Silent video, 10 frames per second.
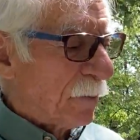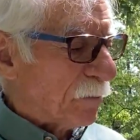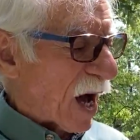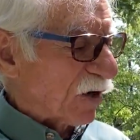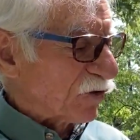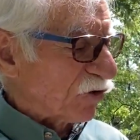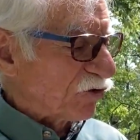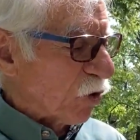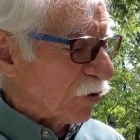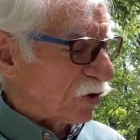bottles of
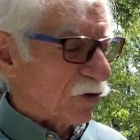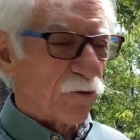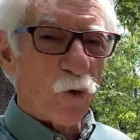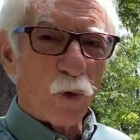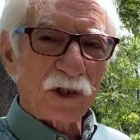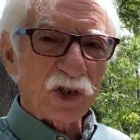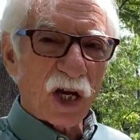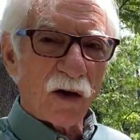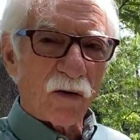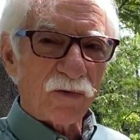soda to 4
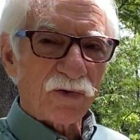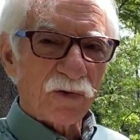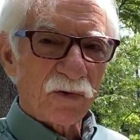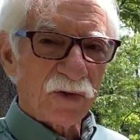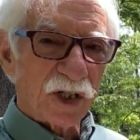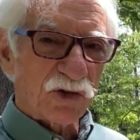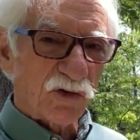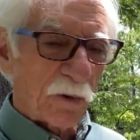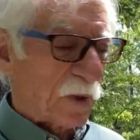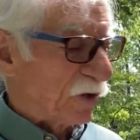shelves,
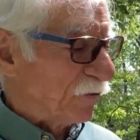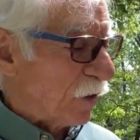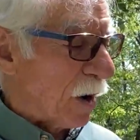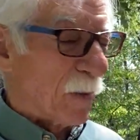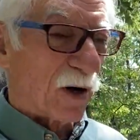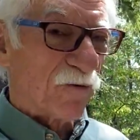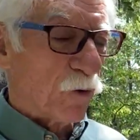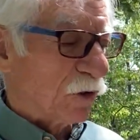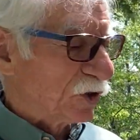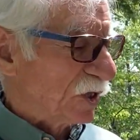distributed among
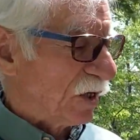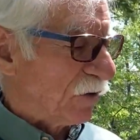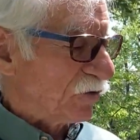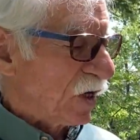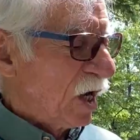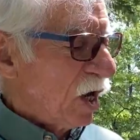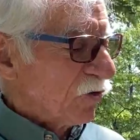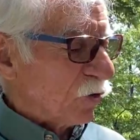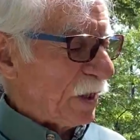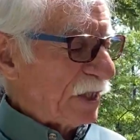4 shelves.
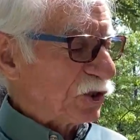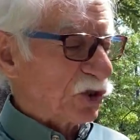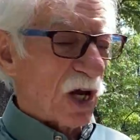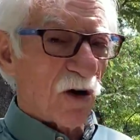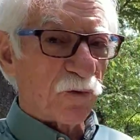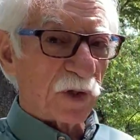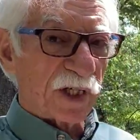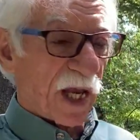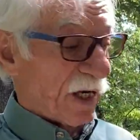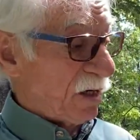So each shelf would
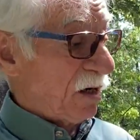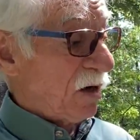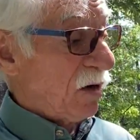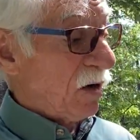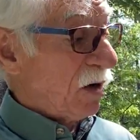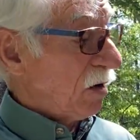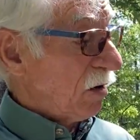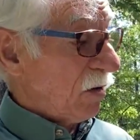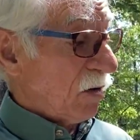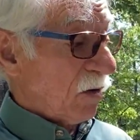get
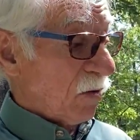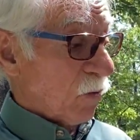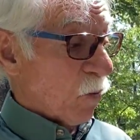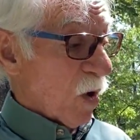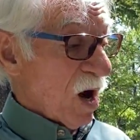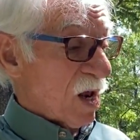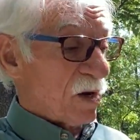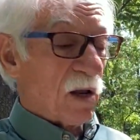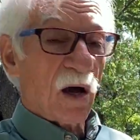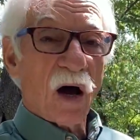
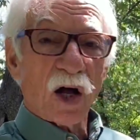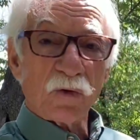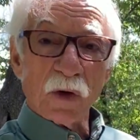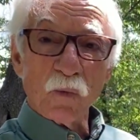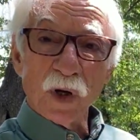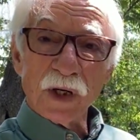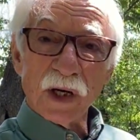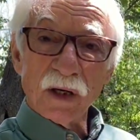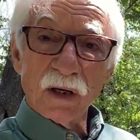100, wouldn't it?